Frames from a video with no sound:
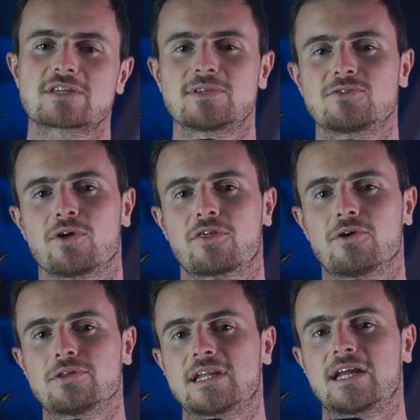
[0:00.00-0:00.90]
me to a
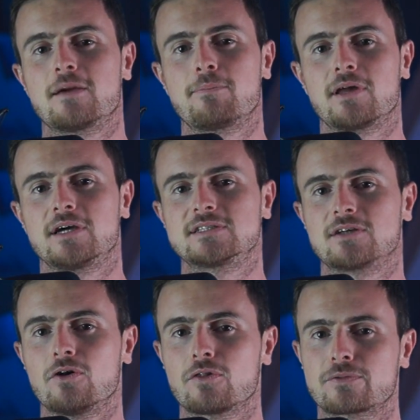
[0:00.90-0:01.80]
thought that I applied
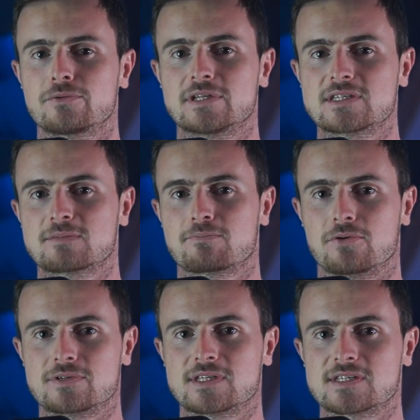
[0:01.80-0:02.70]
all through this
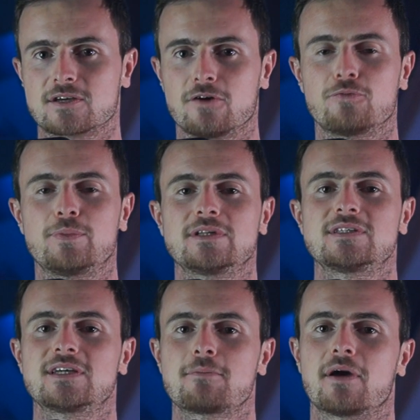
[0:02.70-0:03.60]
process of
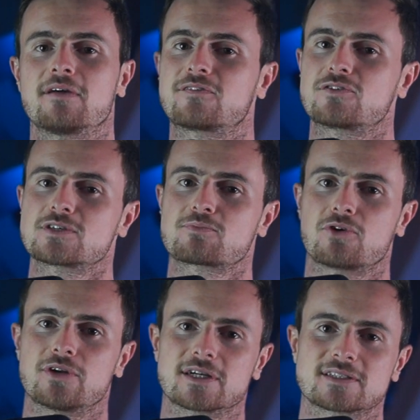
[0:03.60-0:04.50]
building my first
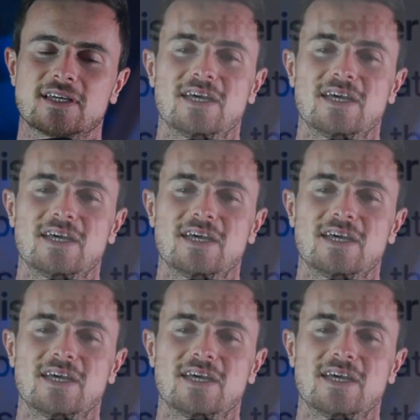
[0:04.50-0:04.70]
product.